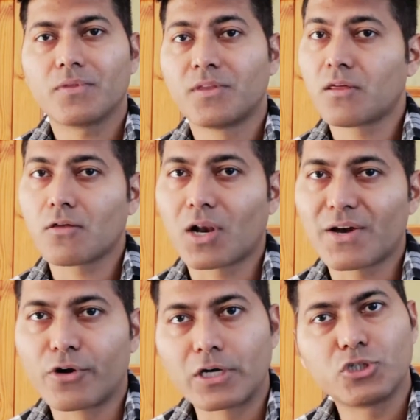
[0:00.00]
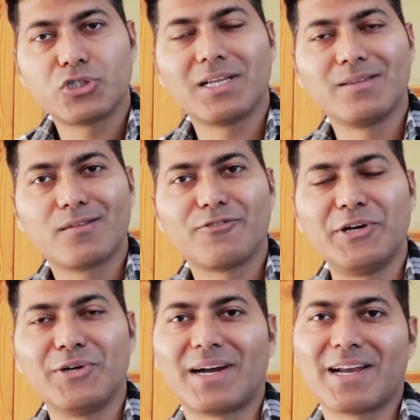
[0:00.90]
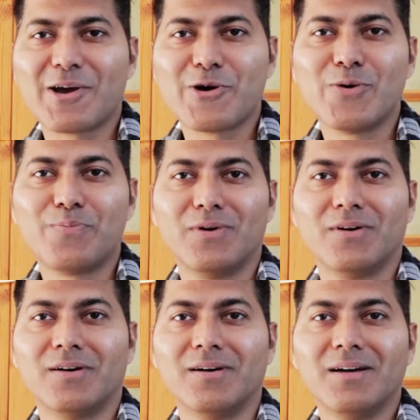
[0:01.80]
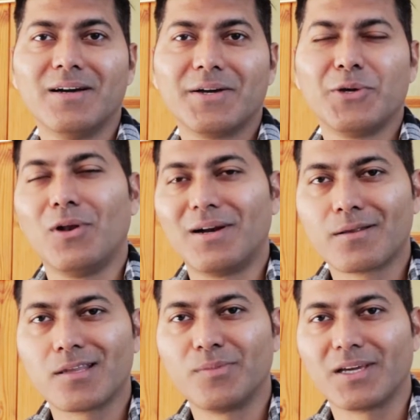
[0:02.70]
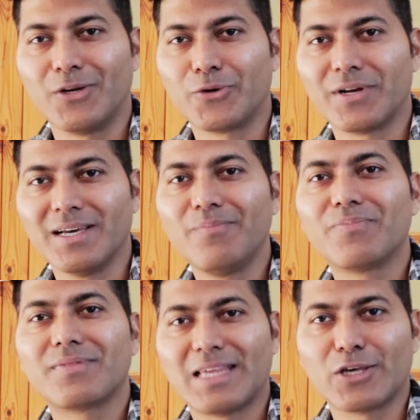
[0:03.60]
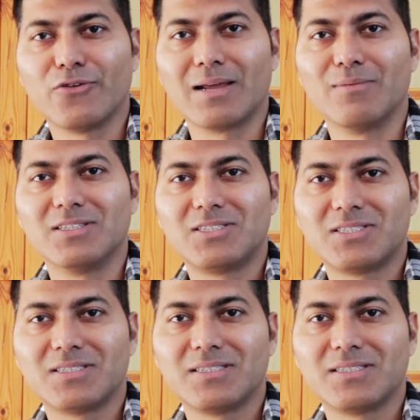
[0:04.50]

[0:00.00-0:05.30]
This is all I wanted to share in this video, and I hope you learned something new today. Thank you very much.